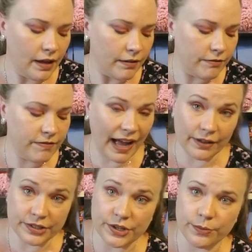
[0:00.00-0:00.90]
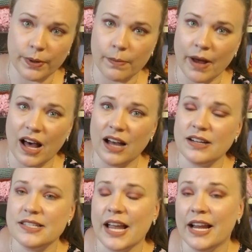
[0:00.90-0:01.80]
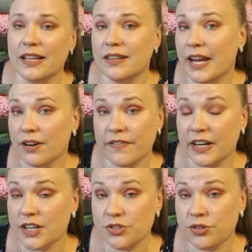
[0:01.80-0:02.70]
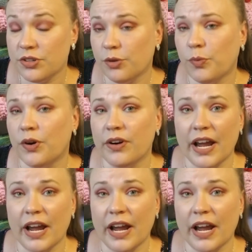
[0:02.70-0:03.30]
value per box, and they are very true to their word.